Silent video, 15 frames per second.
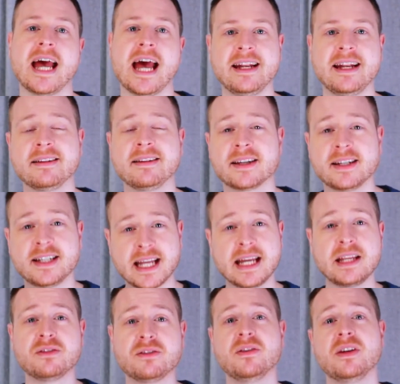and in
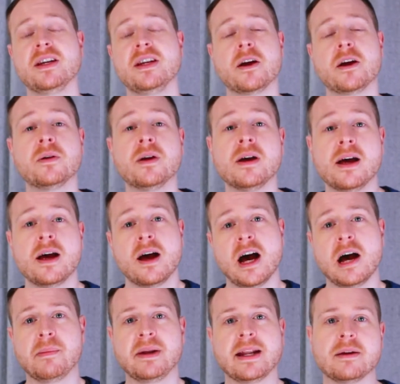today's video
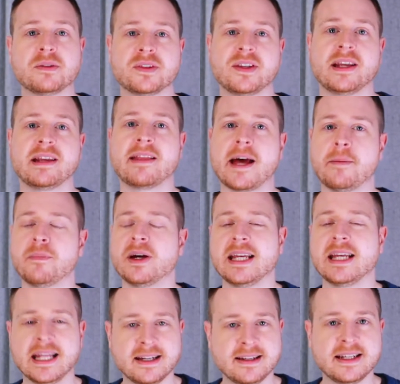I'm announcing that my
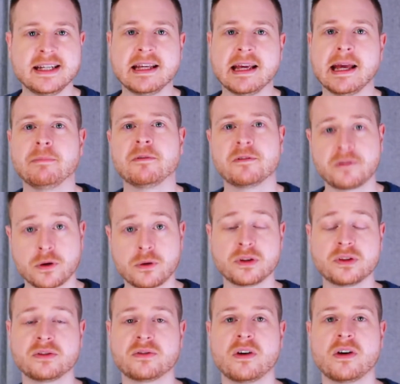indie game
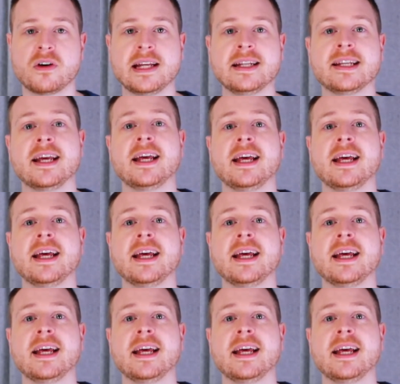Focus Find